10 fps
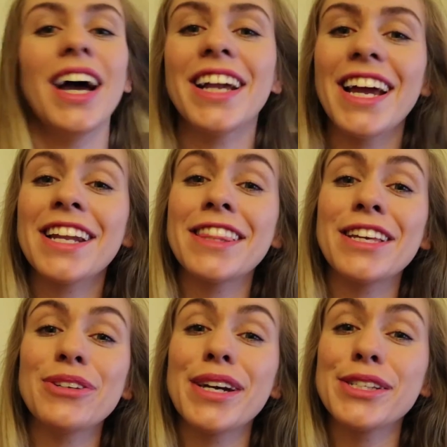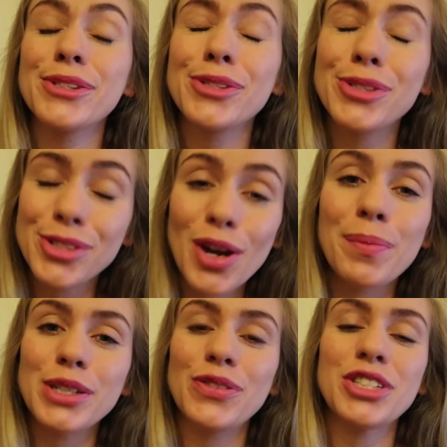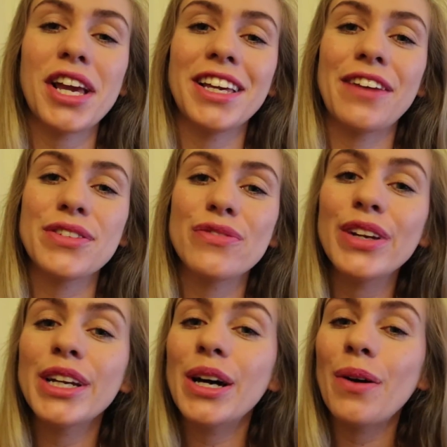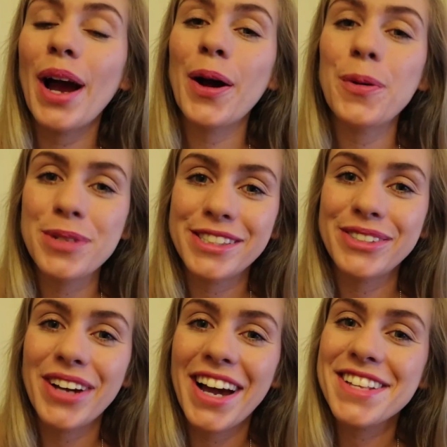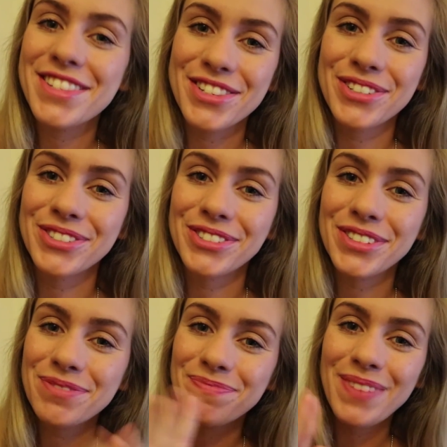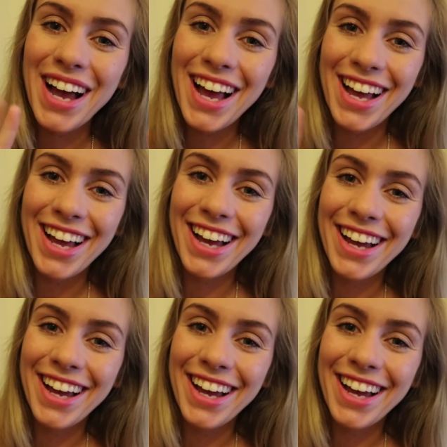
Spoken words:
Again, thank you guys so much for checking out this video. I hope to see you guys soon. Bye!